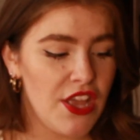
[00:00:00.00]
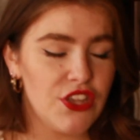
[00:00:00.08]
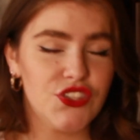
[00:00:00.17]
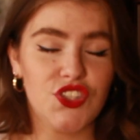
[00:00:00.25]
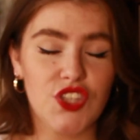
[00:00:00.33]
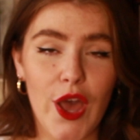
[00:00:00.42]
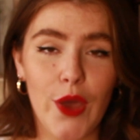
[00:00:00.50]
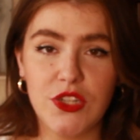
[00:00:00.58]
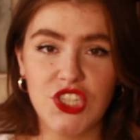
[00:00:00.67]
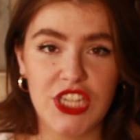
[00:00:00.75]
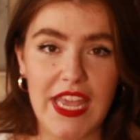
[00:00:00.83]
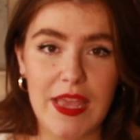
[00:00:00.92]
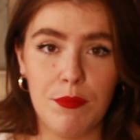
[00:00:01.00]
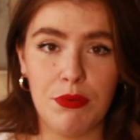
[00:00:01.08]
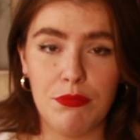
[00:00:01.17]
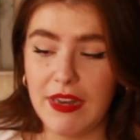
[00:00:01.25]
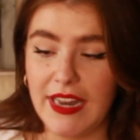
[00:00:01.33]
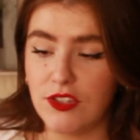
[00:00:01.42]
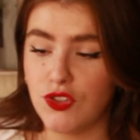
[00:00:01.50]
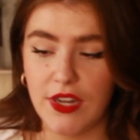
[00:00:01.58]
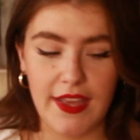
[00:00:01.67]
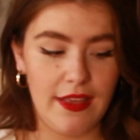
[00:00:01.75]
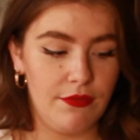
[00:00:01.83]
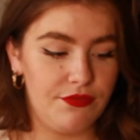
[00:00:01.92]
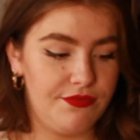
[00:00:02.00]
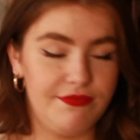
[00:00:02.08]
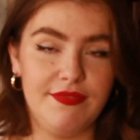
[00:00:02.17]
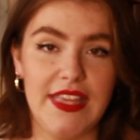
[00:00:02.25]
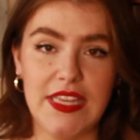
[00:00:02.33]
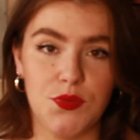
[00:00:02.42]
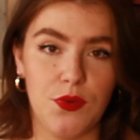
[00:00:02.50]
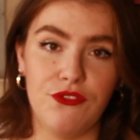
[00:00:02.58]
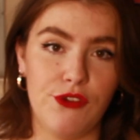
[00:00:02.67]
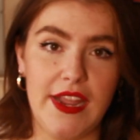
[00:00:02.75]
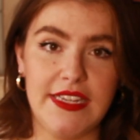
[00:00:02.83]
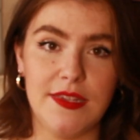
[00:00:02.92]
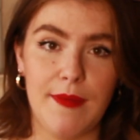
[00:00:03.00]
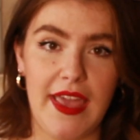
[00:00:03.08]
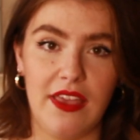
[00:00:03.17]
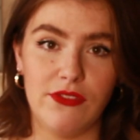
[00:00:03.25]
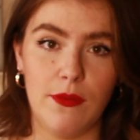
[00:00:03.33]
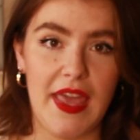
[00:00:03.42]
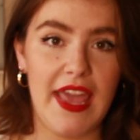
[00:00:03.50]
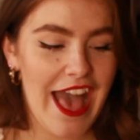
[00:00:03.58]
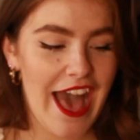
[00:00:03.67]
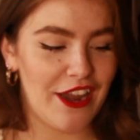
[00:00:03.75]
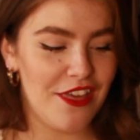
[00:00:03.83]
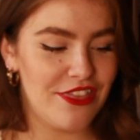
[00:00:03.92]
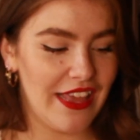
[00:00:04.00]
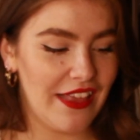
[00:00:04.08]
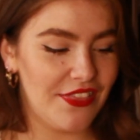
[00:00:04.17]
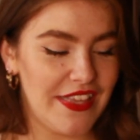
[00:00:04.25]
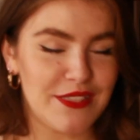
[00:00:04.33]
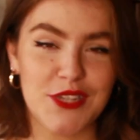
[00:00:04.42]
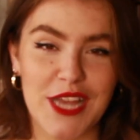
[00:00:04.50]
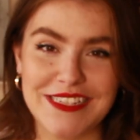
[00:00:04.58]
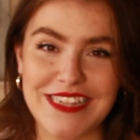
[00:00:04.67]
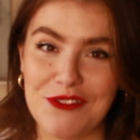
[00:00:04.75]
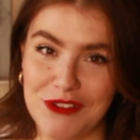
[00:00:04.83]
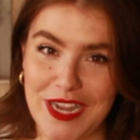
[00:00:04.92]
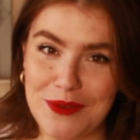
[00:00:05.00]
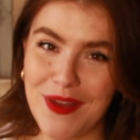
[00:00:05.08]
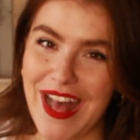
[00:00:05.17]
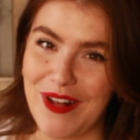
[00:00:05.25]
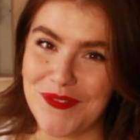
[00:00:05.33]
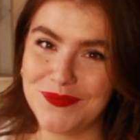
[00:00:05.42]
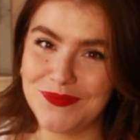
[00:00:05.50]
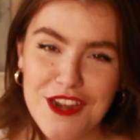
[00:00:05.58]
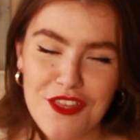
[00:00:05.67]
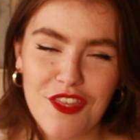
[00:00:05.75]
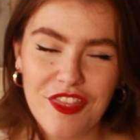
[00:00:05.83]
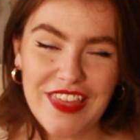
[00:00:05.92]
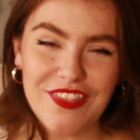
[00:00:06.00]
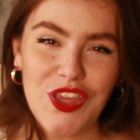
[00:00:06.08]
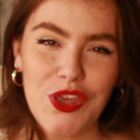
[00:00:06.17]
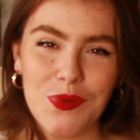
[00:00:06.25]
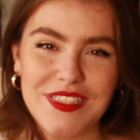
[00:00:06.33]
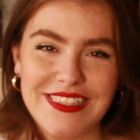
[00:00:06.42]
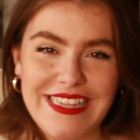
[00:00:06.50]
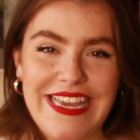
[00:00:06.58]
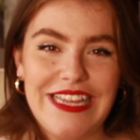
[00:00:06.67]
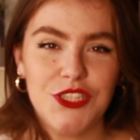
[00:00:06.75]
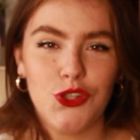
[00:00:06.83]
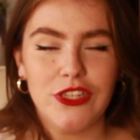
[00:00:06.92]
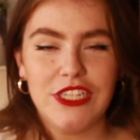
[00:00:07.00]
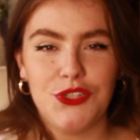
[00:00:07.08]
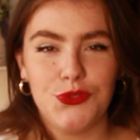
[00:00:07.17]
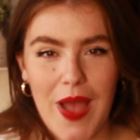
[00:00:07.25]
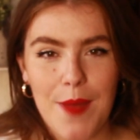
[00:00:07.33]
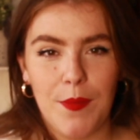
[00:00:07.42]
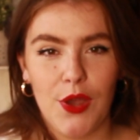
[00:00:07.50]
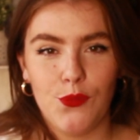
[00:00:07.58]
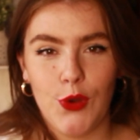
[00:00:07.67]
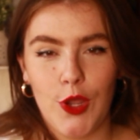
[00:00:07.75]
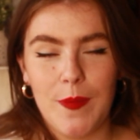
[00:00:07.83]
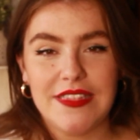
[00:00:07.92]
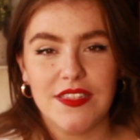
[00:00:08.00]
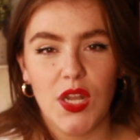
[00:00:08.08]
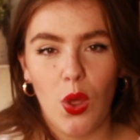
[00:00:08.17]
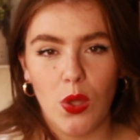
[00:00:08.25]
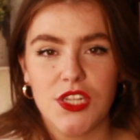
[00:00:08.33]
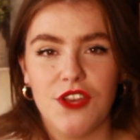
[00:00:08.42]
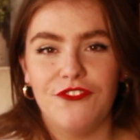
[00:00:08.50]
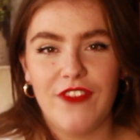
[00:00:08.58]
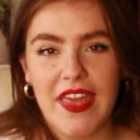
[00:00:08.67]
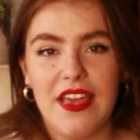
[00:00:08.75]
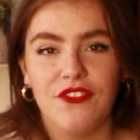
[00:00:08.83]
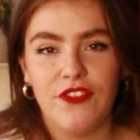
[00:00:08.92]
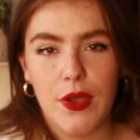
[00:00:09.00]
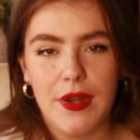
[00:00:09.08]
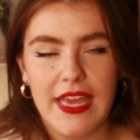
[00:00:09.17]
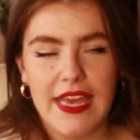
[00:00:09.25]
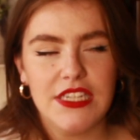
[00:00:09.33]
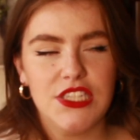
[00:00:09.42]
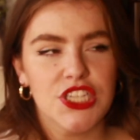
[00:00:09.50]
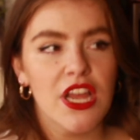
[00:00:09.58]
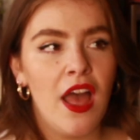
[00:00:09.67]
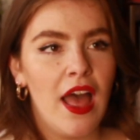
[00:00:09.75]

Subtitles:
So cheap, literally. These were free to make for me, and I think these have turned out really well. Another thing that you will see dotted around my room is a lot of fake foliage.